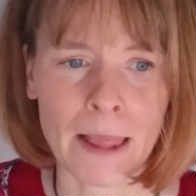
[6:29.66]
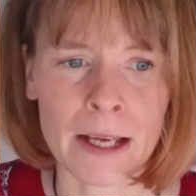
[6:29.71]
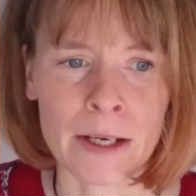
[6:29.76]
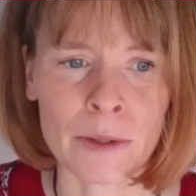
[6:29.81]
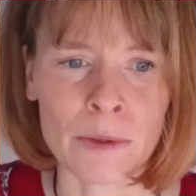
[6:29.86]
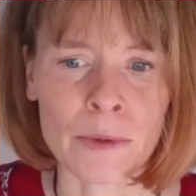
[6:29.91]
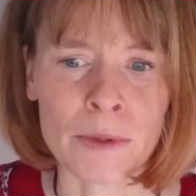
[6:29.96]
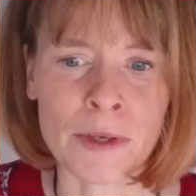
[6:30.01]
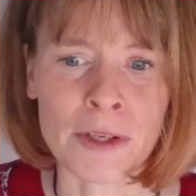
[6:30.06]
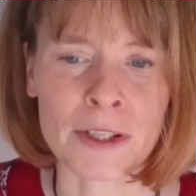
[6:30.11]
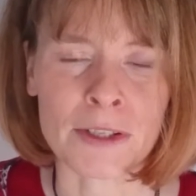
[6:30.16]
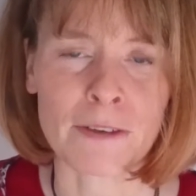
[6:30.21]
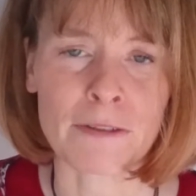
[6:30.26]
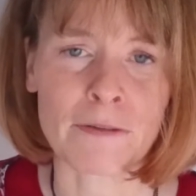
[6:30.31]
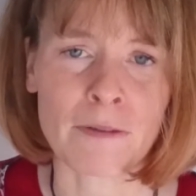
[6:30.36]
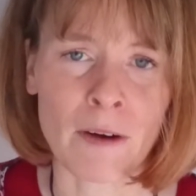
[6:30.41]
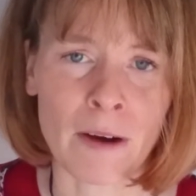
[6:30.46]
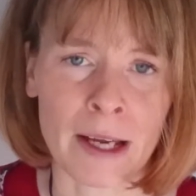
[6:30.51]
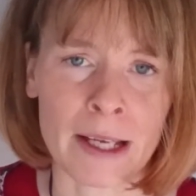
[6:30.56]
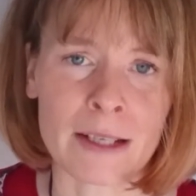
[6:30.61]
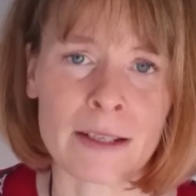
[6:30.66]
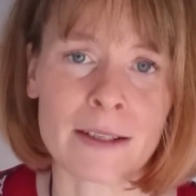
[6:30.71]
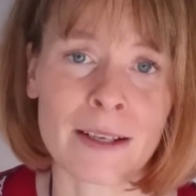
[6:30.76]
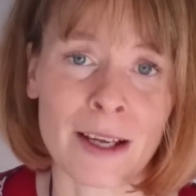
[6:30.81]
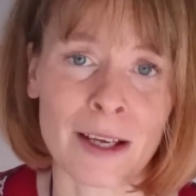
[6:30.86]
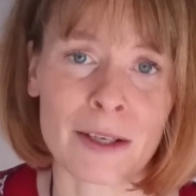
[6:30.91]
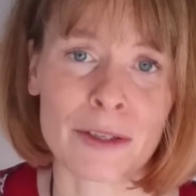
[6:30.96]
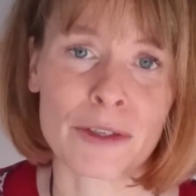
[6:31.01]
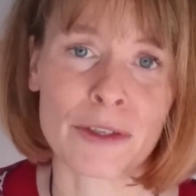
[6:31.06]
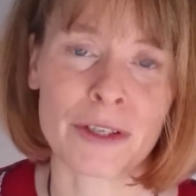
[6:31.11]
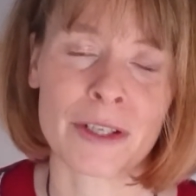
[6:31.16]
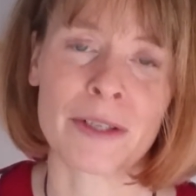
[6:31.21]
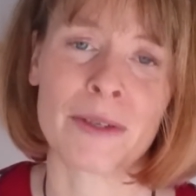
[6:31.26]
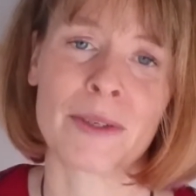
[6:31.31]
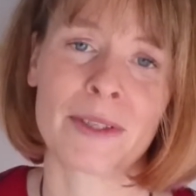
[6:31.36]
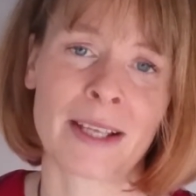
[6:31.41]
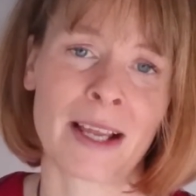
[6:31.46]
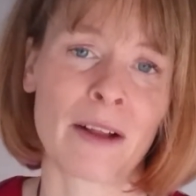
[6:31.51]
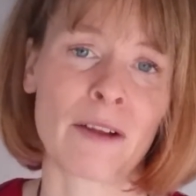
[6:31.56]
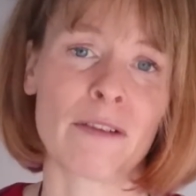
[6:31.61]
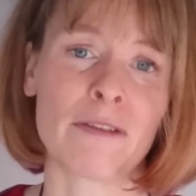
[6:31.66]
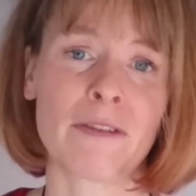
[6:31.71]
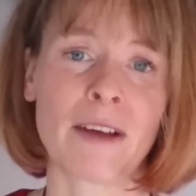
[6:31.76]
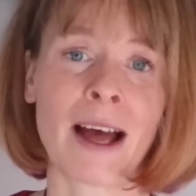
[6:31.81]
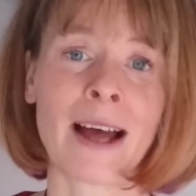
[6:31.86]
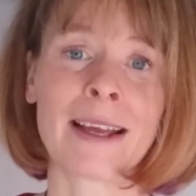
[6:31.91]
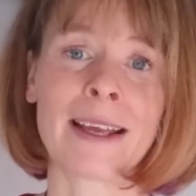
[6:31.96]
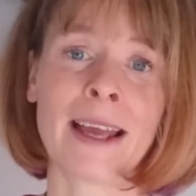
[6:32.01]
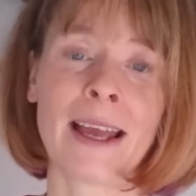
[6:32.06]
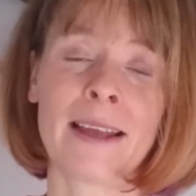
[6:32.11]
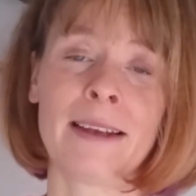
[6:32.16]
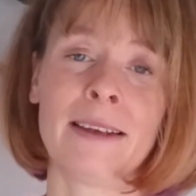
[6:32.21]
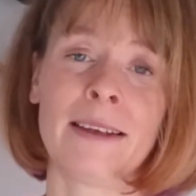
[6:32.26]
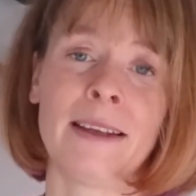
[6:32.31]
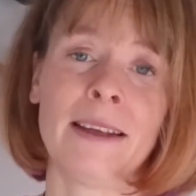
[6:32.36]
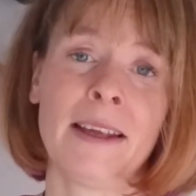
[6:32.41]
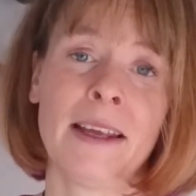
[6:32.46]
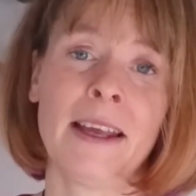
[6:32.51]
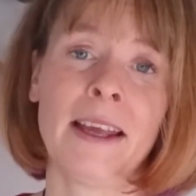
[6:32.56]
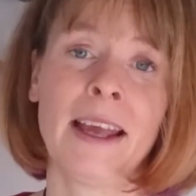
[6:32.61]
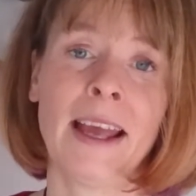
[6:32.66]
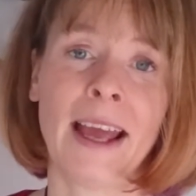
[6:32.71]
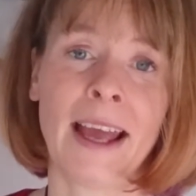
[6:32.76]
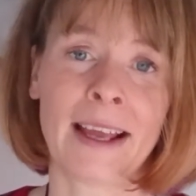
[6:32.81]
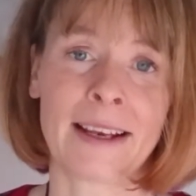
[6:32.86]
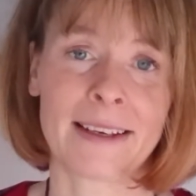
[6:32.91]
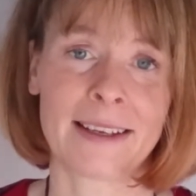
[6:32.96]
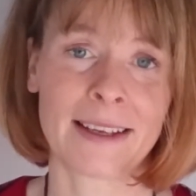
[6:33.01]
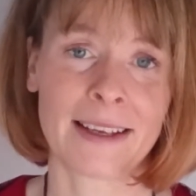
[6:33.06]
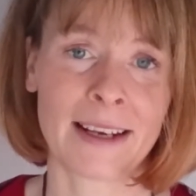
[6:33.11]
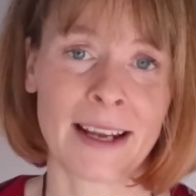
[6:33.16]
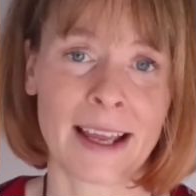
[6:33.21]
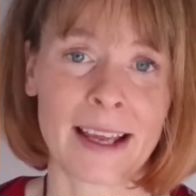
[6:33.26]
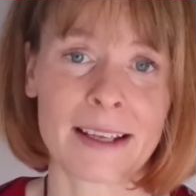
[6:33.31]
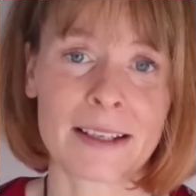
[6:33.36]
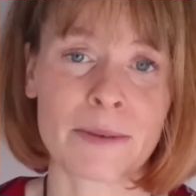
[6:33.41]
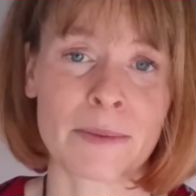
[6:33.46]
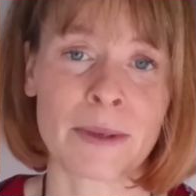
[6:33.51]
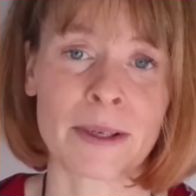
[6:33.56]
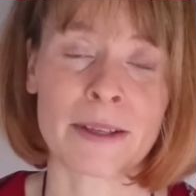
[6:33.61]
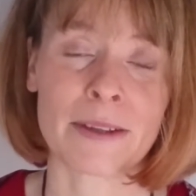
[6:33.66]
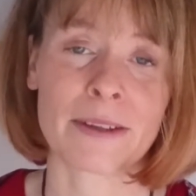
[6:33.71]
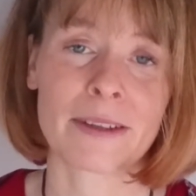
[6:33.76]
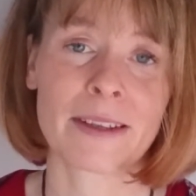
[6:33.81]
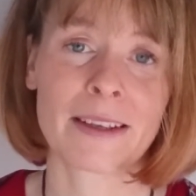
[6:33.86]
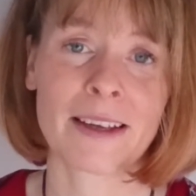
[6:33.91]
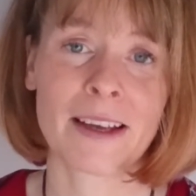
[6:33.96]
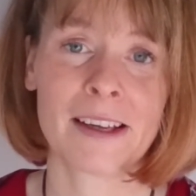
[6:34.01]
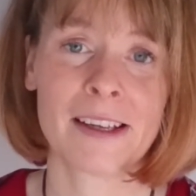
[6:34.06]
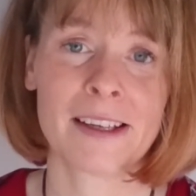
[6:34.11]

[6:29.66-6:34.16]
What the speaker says: in order to find her true self again and connect with